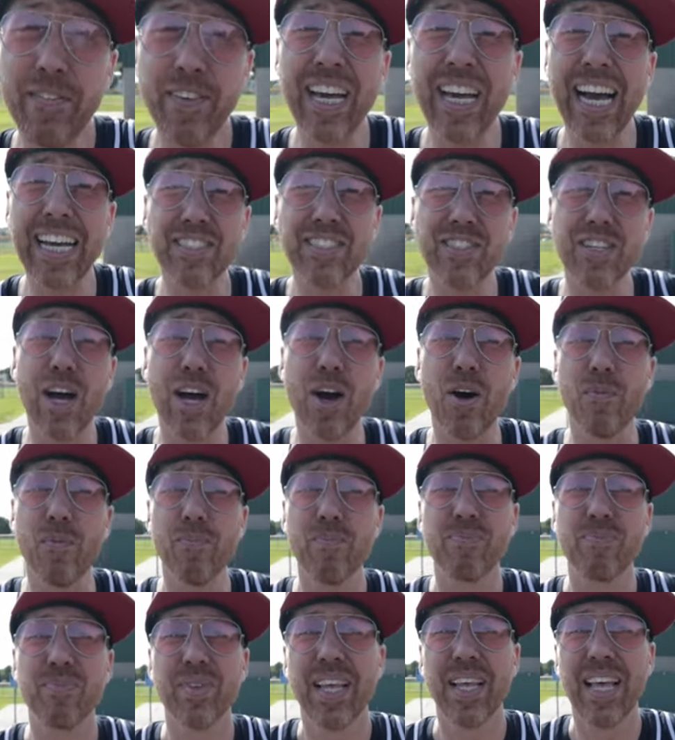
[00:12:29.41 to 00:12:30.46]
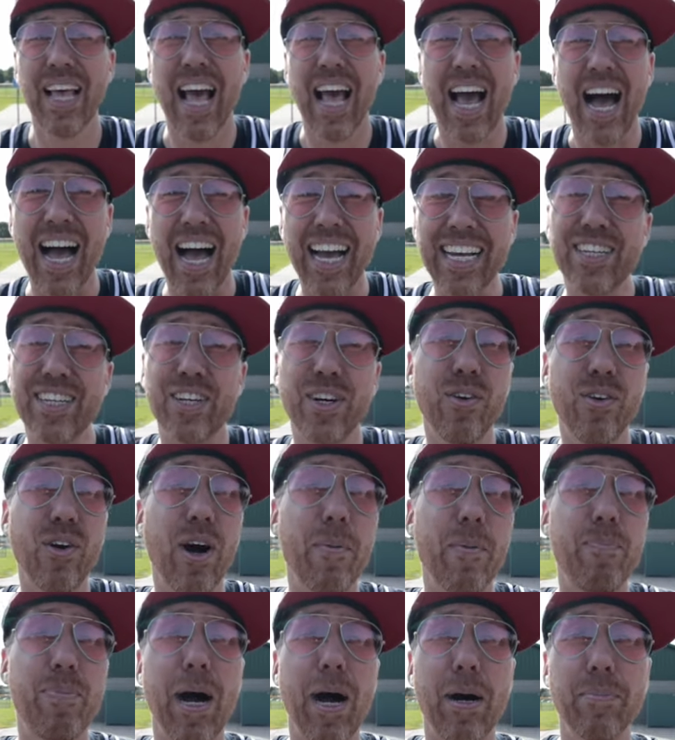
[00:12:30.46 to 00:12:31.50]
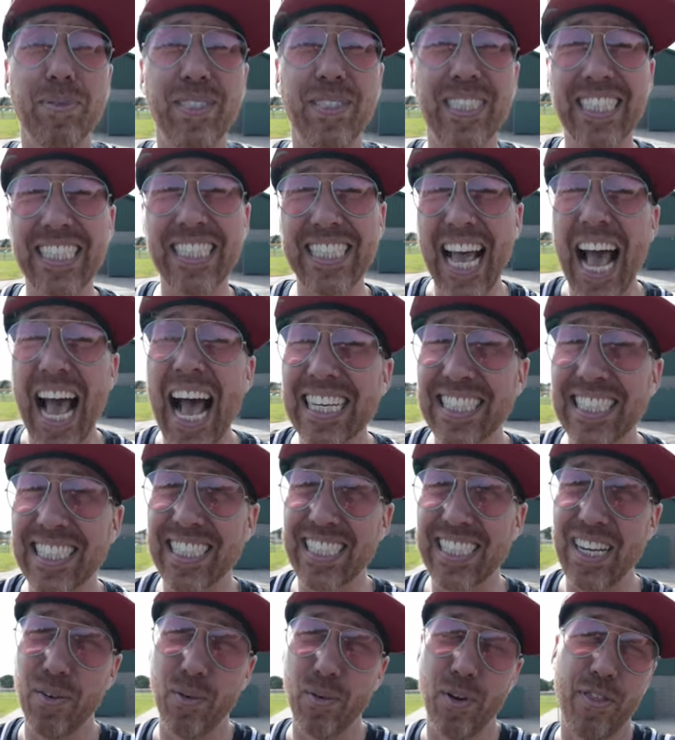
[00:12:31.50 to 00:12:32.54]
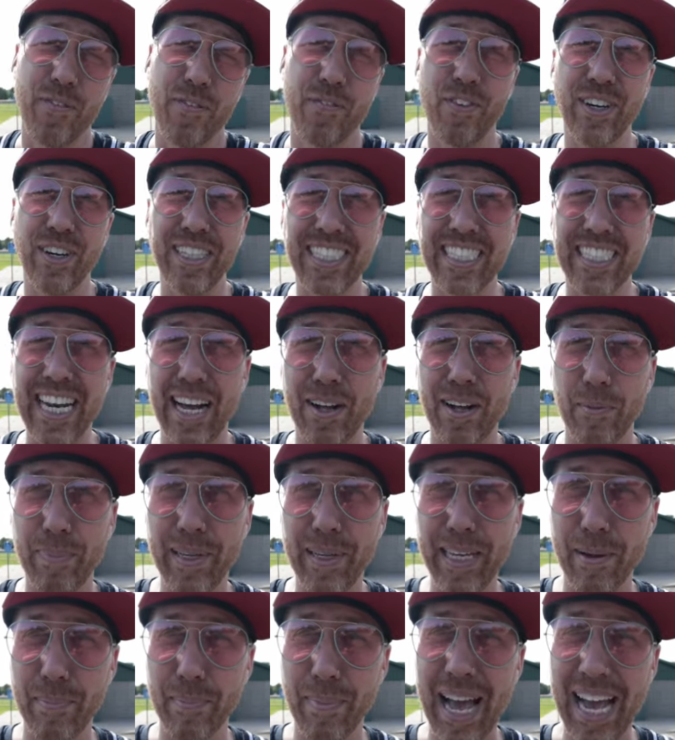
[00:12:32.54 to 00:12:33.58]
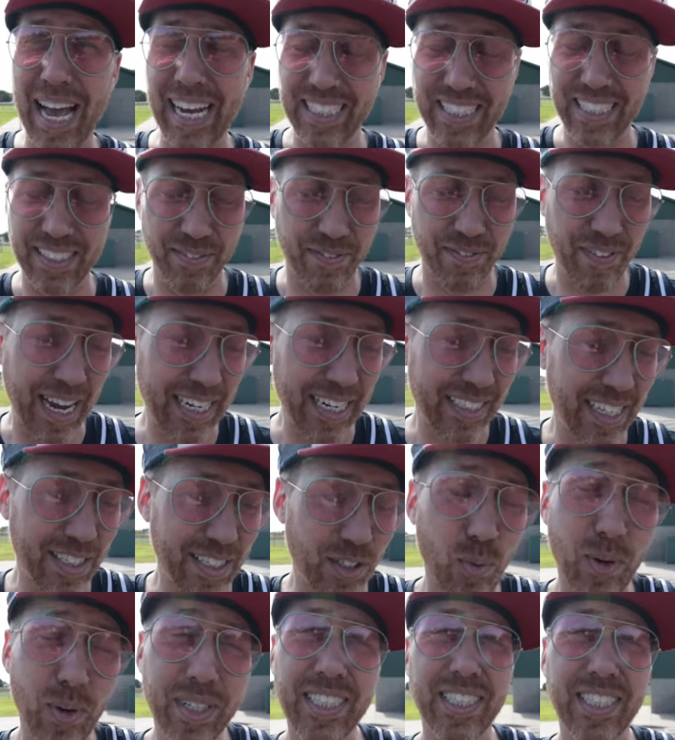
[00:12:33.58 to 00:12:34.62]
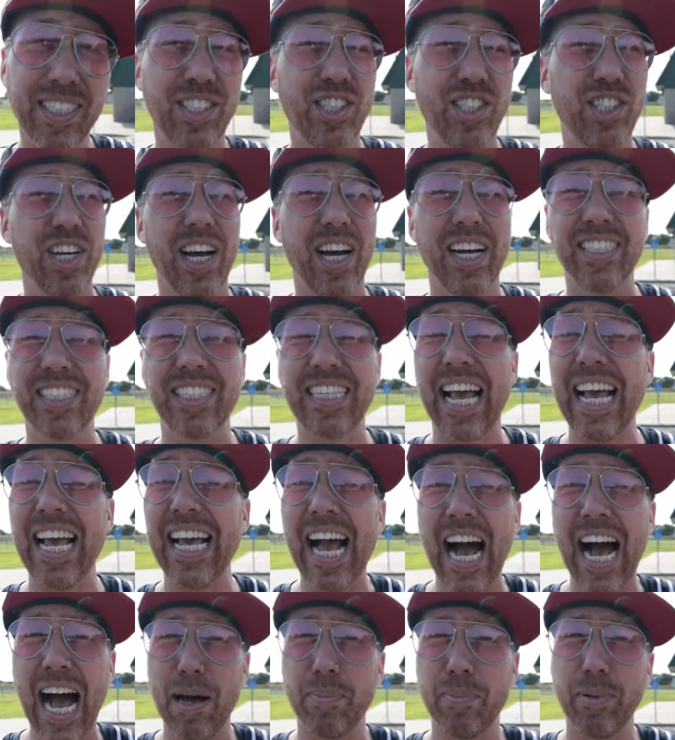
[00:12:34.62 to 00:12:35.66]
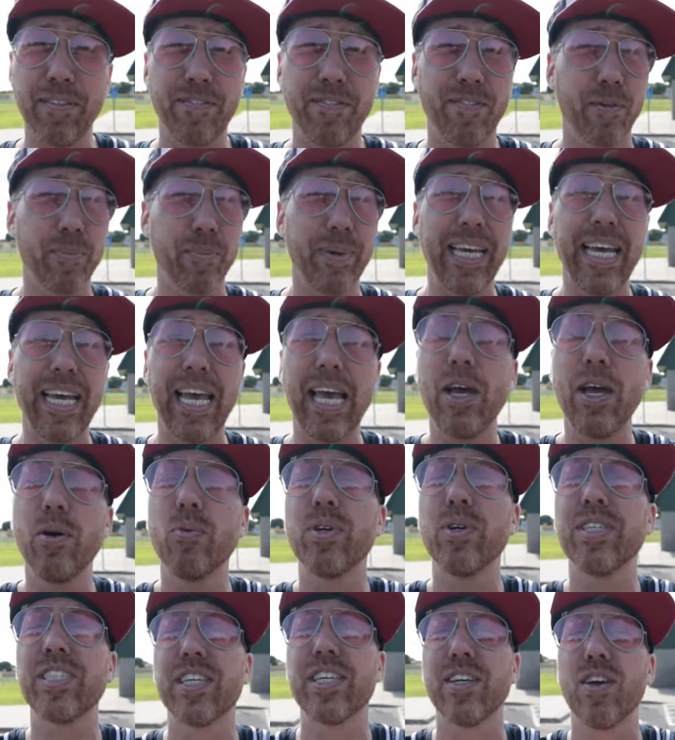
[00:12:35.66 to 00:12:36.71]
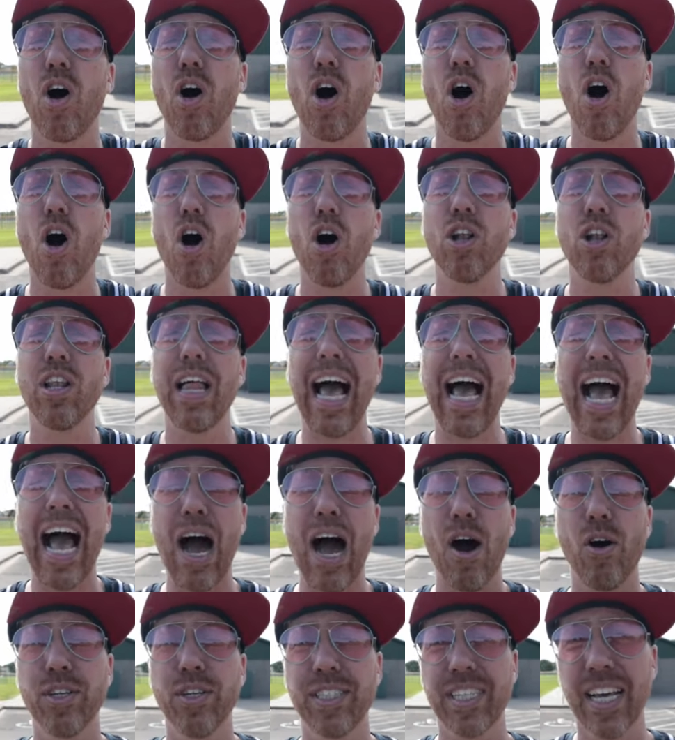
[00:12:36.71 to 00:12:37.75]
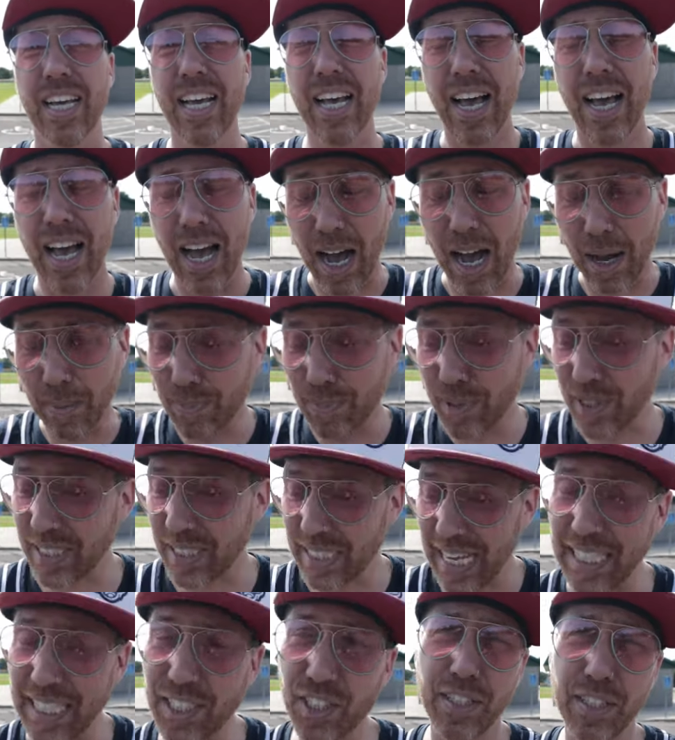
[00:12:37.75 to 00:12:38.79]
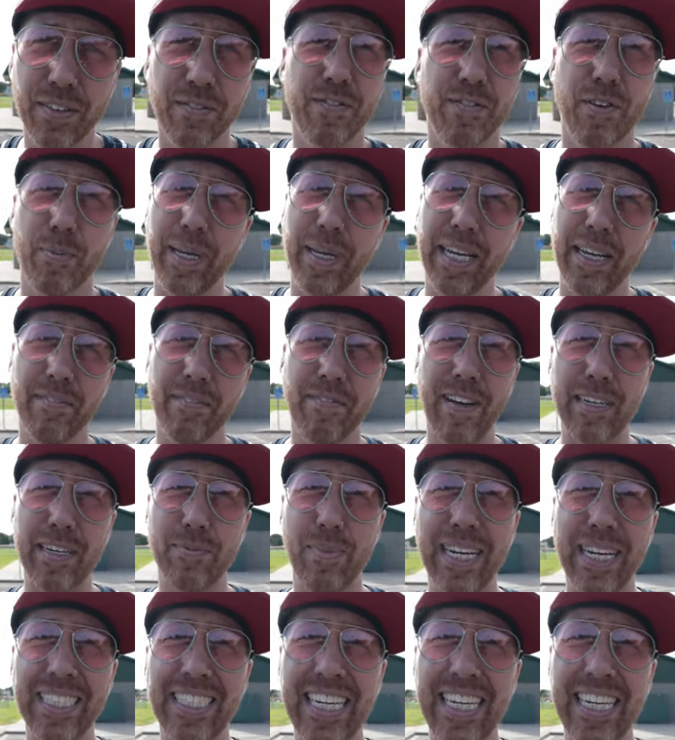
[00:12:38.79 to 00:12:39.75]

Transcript: of you guys know I grew up obsessed with freestyle BMX. In fact, this wasn't just a hobby for me, it was an all out obsession for me. In fact, my